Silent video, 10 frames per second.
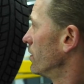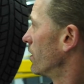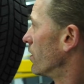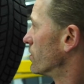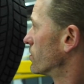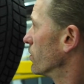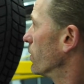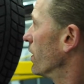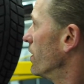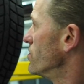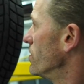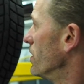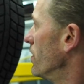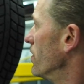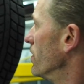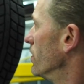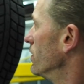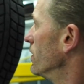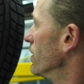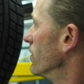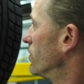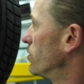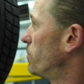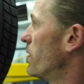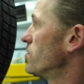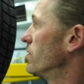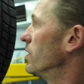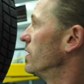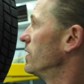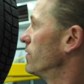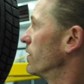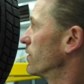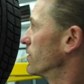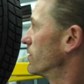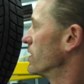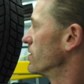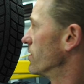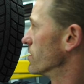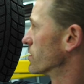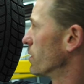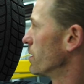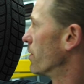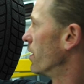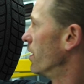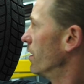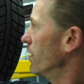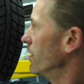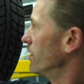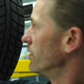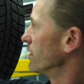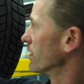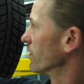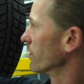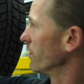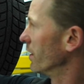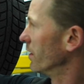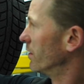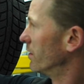are so well engineered in the suspension, even like the size of the sway bar. Take a look at that.